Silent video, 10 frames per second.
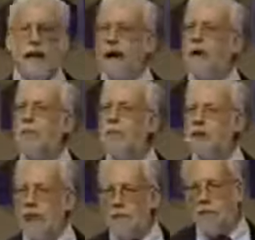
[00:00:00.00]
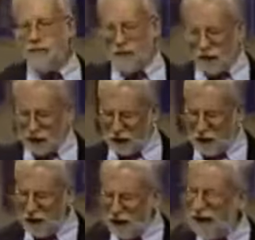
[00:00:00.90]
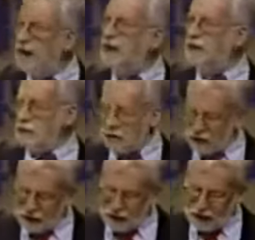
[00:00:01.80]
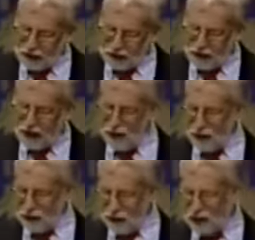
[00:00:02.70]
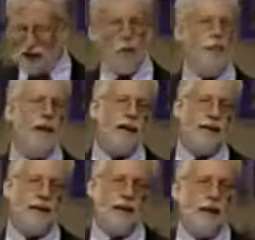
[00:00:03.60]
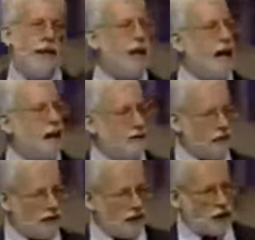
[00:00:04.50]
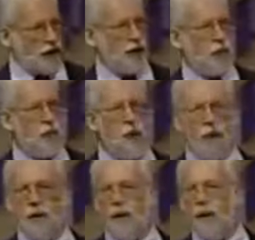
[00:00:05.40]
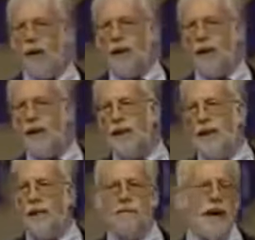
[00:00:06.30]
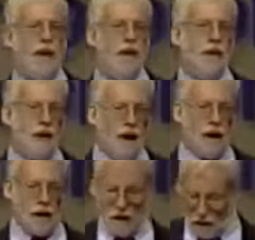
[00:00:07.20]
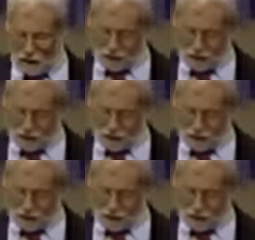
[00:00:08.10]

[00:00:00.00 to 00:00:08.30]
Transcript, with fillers: The heir presumptive to the throne of England, the Duke of Clarence, was also a Mason, and the physician to the royal court at the time, Dr. Gull,